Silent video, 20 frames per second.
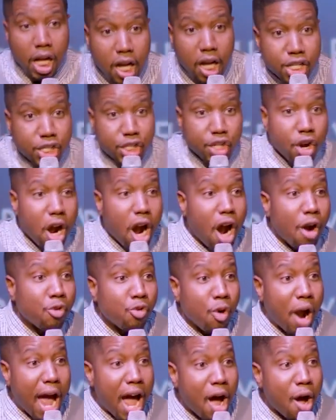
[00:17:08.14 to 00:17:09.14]
Because you're
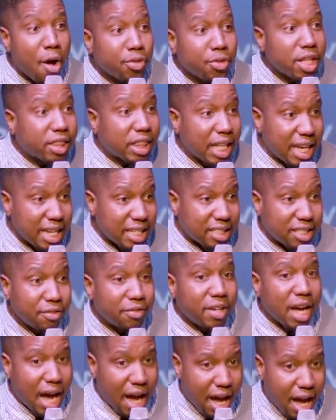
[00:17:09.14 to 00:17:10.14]
around the things
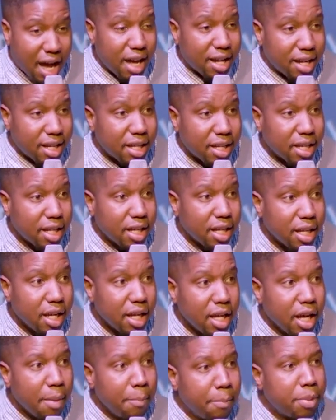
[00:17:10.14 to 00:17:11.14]
of God,
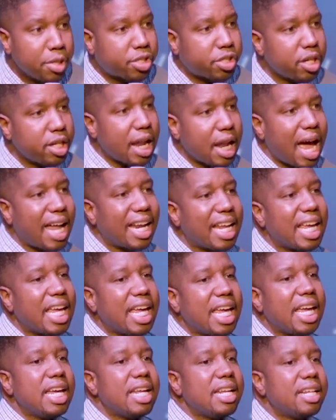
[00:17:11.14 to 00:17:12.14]
but you're not
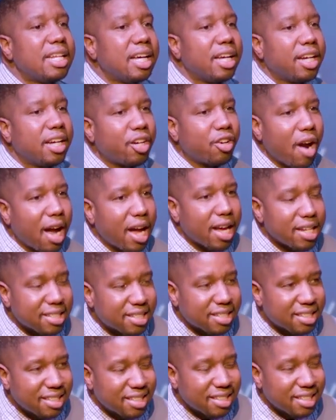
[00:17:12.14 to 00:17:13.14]
in
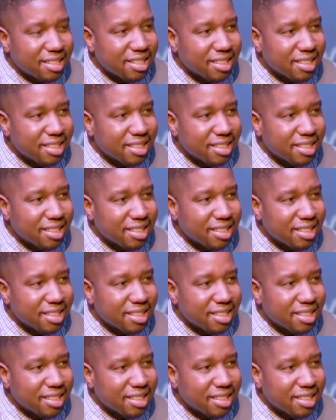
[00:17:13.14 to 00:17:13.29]
Christ.